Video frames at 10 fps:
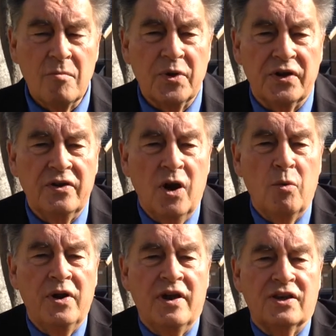but no
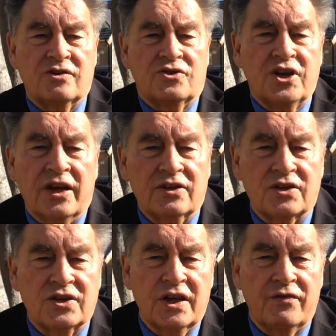one has checked to
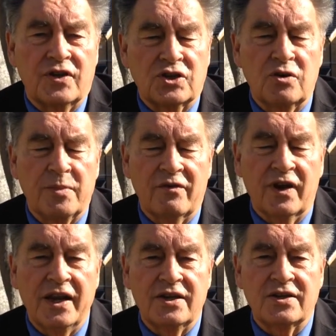see if this could be
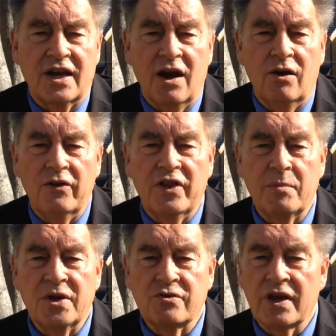related to how long they've
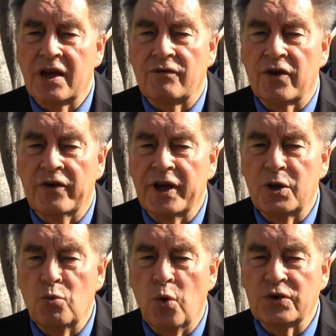been drinking
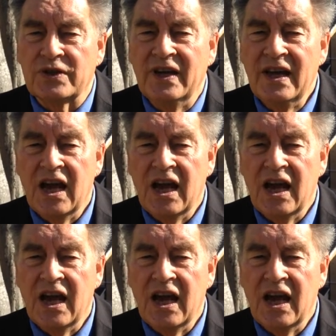fluoridated water.